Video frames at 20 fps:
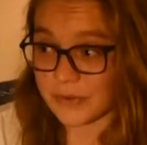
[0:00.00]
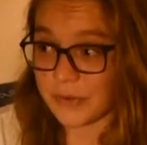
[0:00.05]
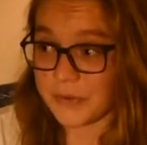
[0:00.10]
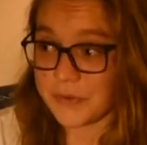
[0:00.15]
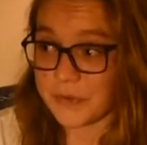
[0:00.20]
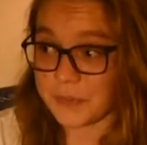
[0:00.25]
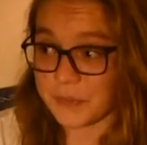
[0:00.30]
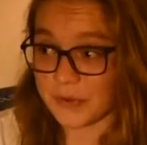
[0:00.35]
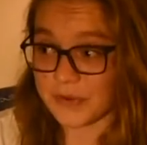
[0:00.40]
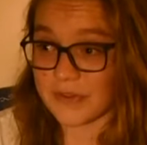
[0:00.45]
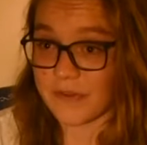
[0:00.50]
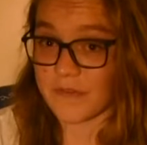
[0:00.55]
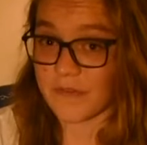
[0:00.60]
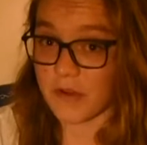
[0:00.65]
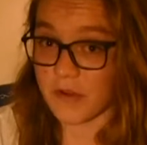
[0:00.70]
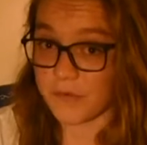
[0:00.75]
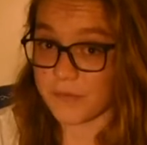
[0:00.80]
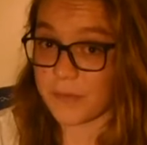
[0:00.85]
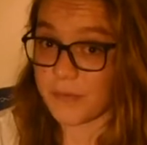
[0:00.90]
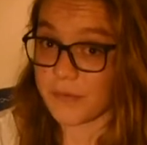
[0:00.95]
To All the Boys I've
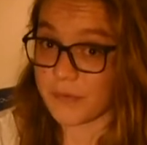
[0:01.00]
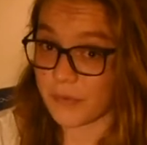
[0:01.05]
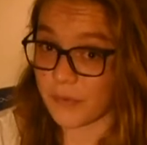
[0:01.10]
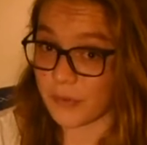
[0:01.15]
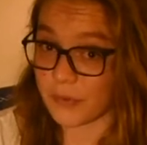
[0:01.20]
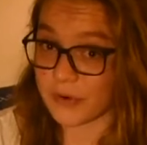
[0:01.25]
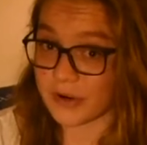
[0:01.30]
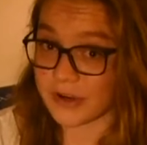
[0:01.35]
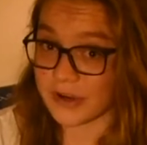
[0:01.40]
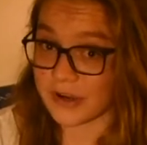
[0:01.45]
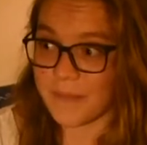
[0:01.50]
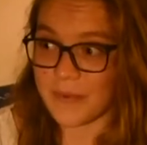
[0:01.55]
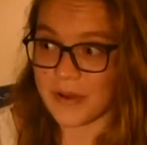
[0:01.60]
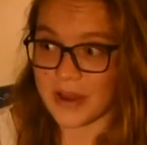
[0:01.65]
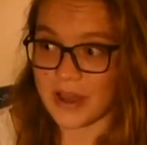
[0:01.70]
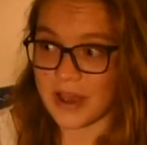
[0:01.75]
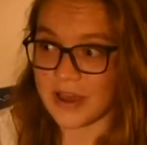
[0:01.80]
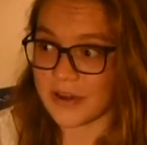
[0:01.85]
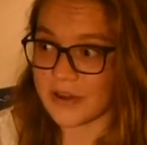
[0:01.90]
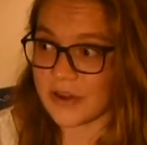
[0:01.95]
Loved Before,
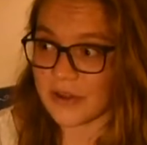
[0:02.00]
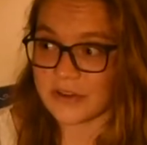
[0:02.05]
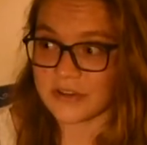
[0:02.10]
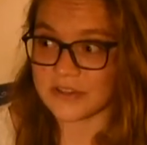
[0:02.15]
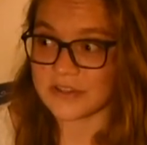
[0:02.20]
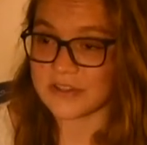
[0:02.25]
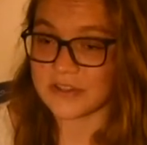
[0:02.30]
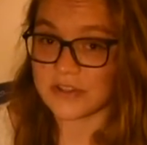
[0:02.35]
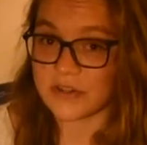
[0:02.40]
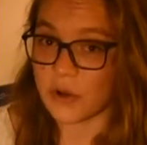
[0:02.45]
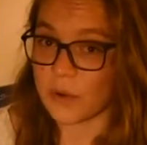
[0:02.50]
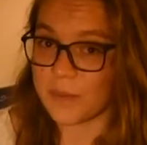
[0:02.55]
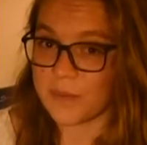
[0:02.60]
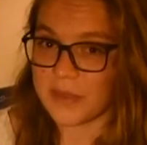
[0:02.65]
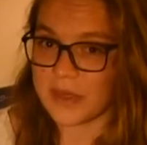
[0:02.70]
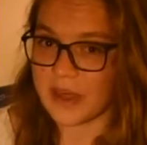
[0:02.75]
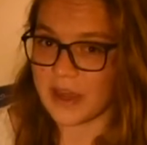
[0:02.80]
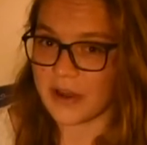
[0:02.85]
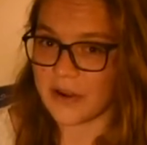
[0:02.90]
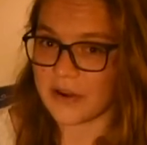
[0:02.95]
but I don't know, just
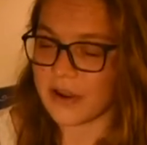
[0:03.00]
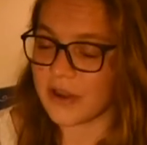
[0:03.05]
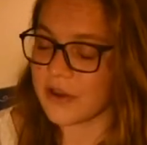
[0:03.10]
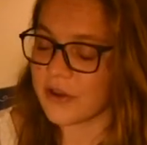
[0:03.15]
stop there.